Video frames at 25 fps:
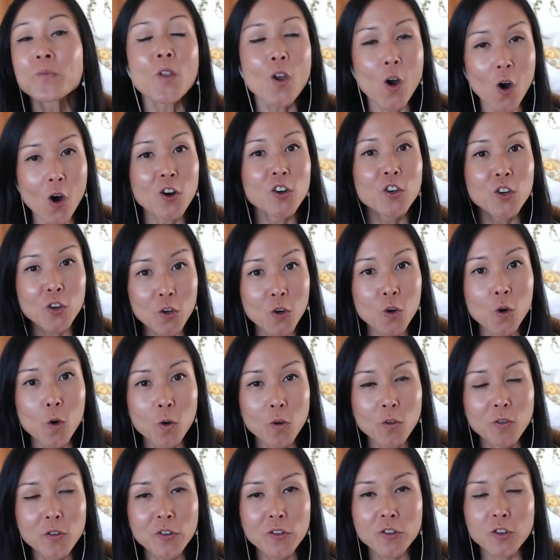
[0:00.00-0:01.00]
on your
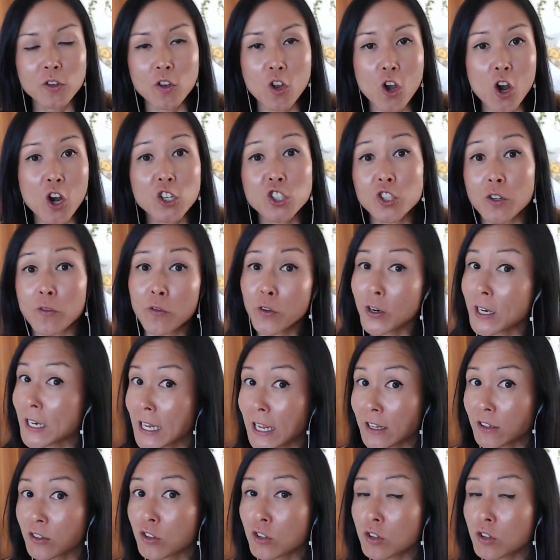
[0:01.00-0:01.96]
goals to launch a freelance